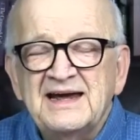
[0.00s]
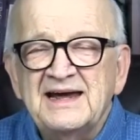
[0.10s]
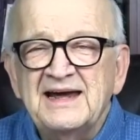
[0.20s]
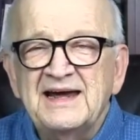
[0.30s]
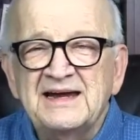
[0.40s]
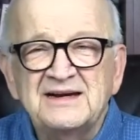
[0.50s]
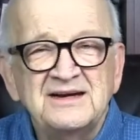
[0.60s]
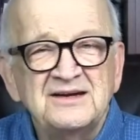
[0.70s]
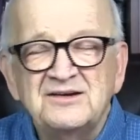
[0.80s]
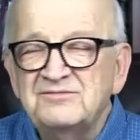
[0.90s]

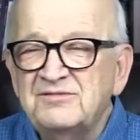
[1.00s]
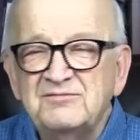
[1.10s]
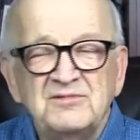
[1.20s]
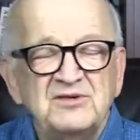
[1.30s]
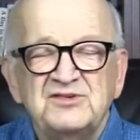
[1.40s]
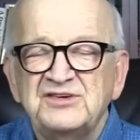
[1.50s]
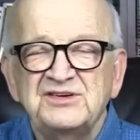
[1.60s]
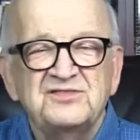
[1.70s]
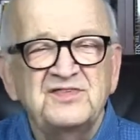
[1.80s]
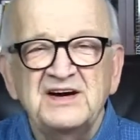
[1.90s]
And
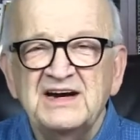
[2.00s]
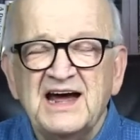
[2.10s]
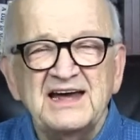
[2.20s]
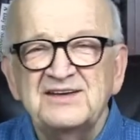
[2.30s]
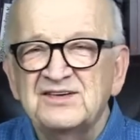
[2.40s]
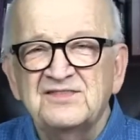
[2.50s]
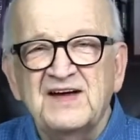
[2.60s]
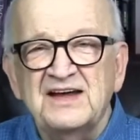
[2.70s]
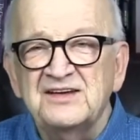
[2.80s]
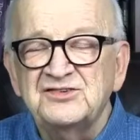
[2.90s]
she's very naive in the
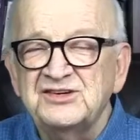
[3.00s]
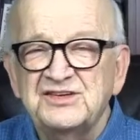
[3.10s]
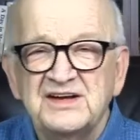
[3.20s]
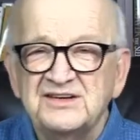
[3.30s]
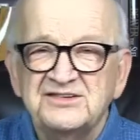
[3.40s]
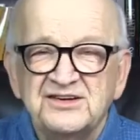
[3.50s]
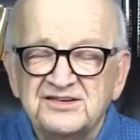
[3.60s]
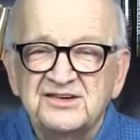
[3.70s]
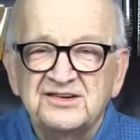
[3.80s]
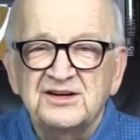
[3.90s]
fact that she thinks
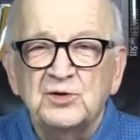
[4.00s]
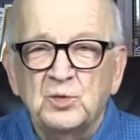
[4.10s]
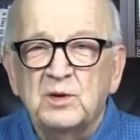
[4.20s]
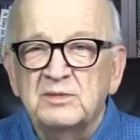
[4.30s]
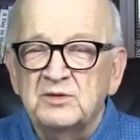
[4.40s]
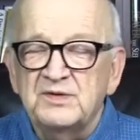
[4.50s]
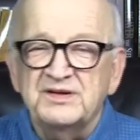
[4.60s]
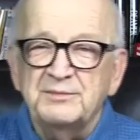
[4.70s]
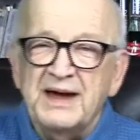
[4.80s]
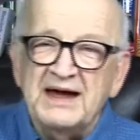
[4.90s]
just a single woman
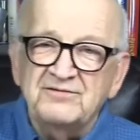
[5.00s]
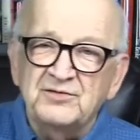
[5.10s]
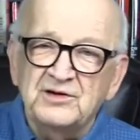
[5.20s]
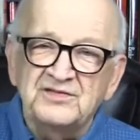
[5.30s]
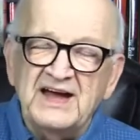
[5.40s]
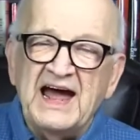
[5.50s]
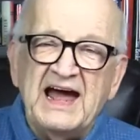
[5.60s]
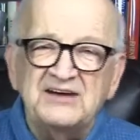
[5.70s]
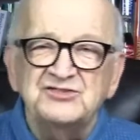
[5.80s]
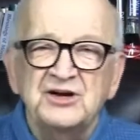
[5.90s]
with a bag full of
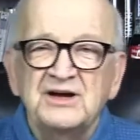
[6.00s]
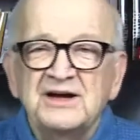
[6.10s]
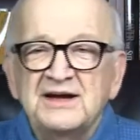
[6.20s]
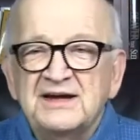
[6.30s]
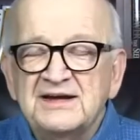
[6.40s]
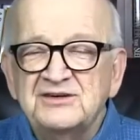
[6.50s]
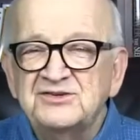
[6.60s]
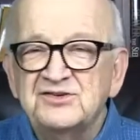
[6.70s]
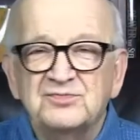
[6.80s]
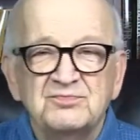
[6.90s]
cash can
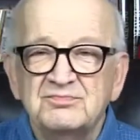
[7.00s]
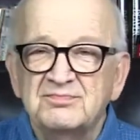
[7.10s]
just